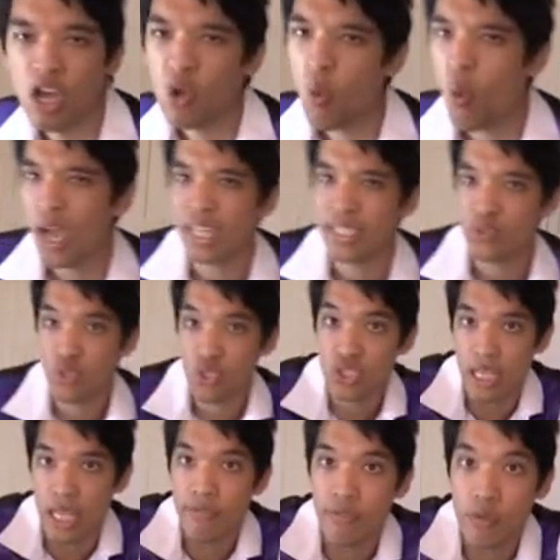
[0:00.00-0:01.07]
quite
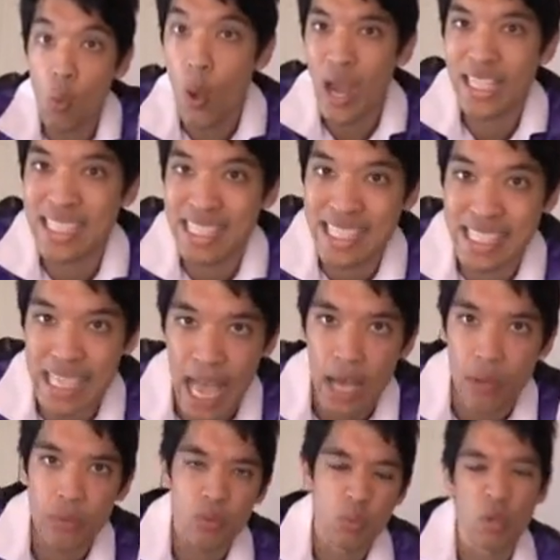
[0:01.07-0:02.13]
safe, quite
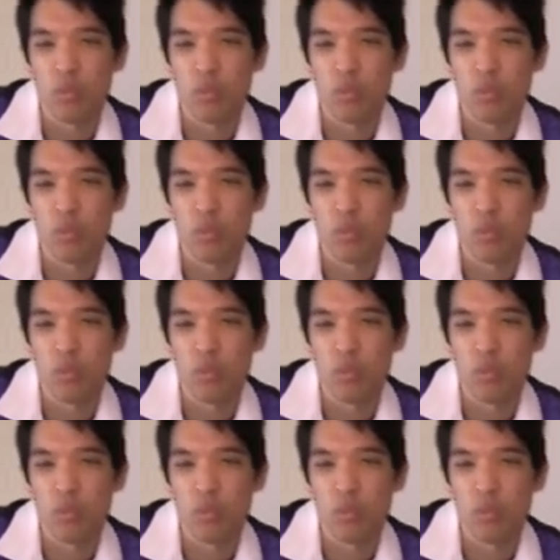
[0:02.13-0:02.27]
sound,